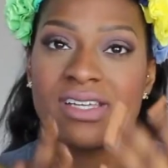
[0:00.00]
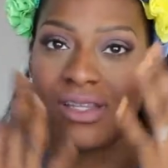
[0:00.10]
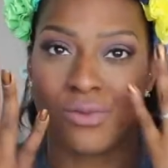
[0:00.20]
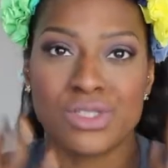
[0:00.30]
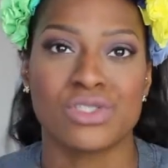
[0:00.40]
And
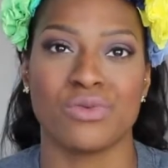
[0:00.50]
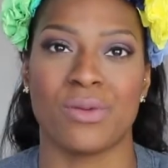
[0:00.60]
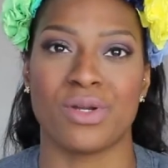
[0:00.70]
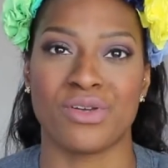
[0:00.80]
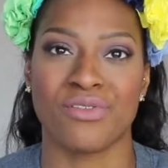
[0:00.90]
then once you rub
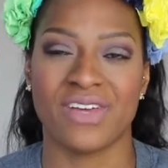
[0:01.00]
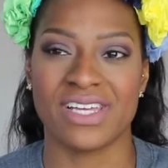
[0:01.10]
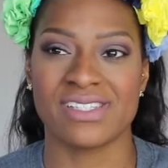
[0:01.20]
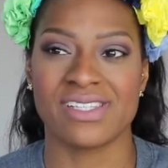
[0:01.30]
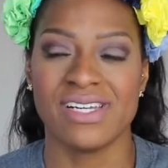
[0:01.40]
it on your
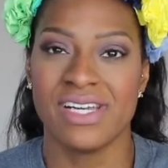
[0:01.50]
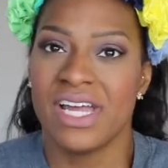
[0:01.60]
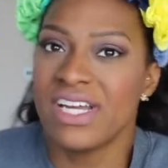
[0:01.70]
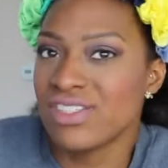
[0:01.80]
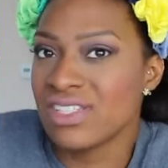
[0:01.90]
face,
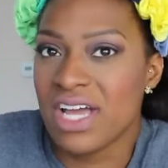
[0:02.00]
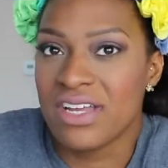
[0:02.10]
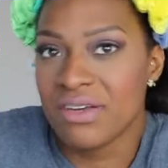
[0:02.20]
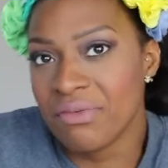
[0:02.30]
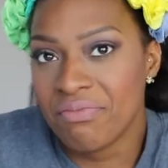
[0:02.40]
it just
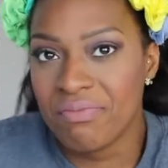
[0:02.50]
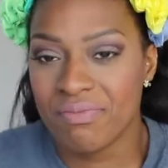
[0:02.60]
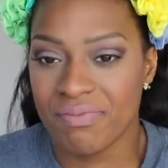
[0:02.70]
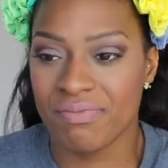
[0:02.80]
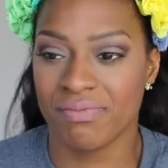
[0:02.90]
kind of,
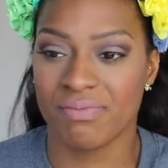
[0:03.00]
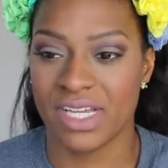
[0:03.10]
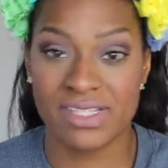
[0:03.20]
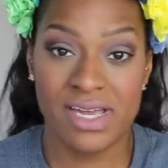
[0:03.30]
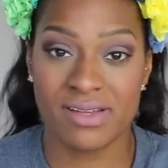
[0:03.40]

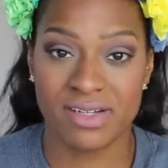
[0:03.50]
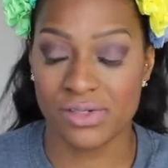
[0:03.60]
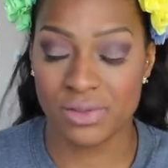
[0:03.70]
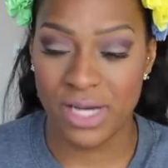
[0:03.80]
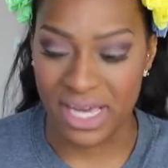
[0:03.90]
that's it,
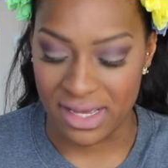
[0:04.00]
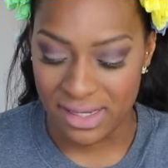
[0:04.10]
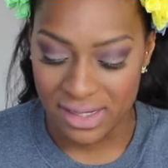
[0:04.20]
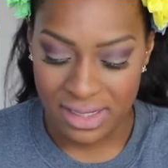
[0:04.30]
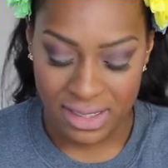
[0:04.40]
goes away.
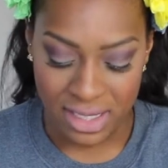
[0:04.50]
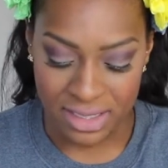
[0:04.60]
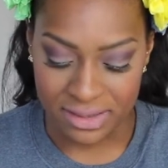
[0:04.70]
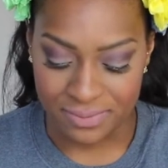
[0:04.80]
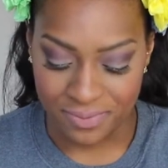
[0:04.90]

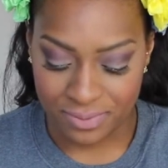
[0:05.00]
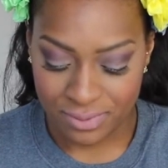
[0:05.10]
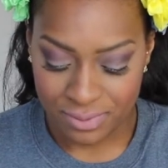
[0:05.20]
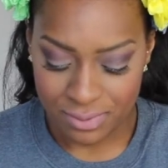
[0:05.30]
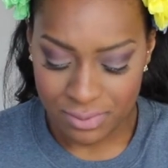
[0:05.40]
I
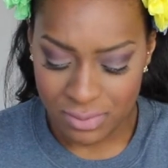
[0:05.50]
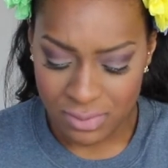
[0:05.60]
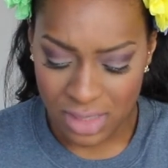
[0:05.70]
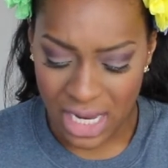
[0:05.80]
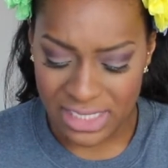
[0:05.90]

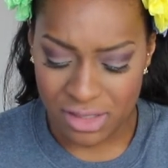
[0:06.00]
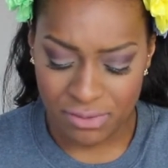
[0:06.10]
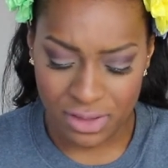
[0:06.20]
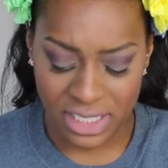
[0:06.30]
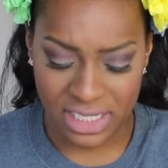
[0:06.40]
don't
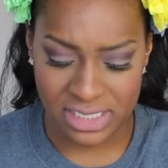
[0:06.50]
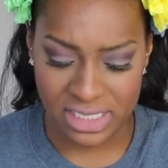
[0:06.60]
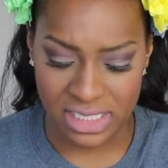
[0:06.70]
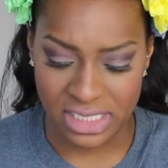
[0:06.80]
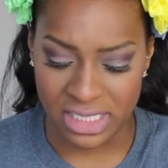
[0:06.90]
feel like it
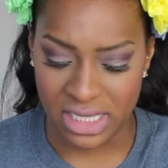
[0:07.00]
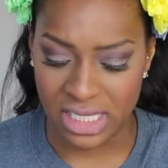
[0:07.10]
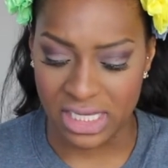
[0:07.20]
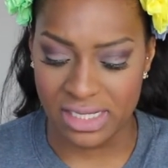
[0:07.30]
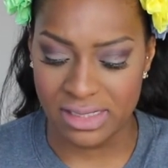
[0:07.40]
did
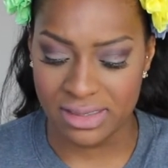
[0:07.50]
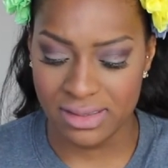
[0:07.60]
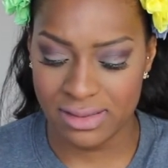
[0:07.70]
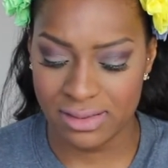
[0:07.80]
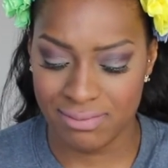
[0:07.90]
anything
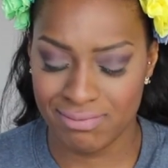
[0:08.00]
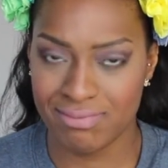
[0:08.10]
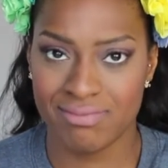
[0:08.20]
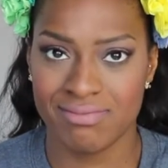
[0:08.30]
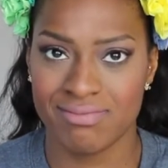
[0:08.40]

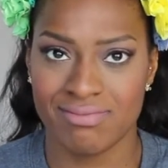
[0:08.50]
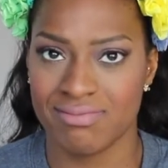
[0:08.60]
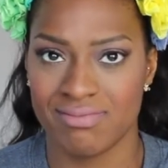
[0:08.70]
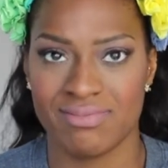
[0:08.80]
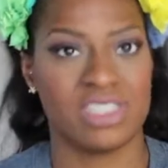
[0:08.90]

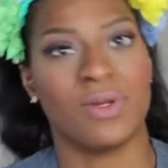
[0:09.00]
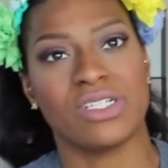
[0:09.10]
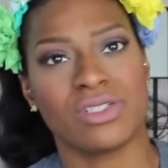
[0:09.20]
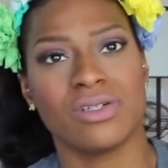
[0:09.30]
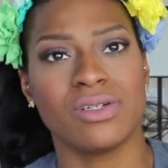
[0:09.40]

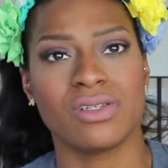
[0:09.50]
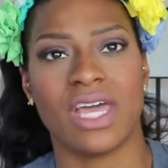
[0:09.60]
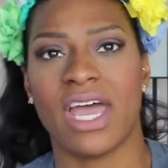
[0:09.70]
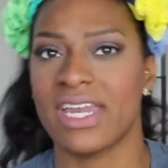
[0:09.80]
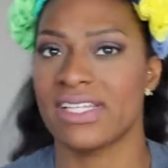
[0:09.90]
special
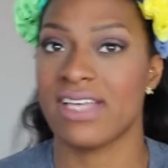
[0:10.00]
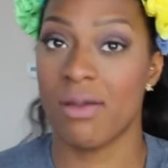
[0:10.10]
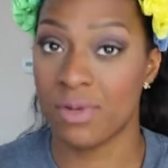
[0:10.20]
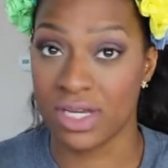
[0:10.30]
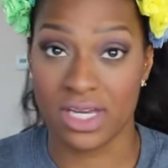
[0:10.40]
that it's
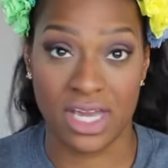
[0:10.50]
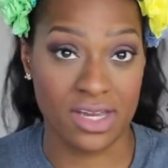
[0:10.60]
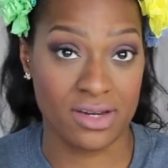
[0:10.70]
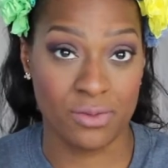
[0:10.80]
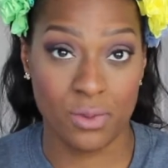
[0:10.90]
happening
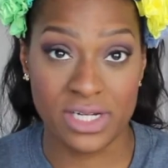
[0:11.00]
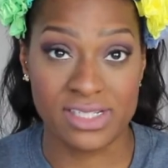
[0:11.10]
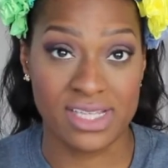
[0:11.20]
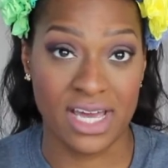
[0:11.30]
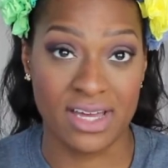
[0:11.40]
again. What
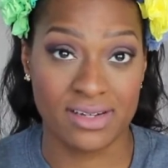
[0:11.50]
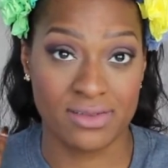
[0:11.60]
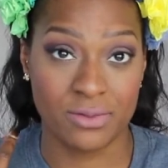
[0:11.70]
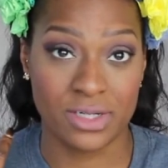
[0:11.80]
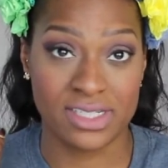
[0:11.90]
is that?
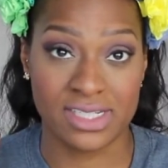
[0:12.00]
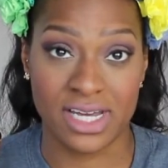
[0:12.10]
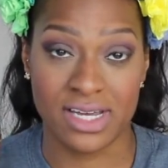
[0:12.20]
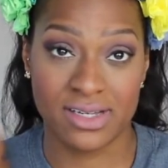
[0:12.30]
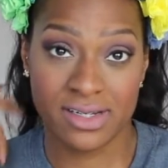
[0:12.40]
What is that?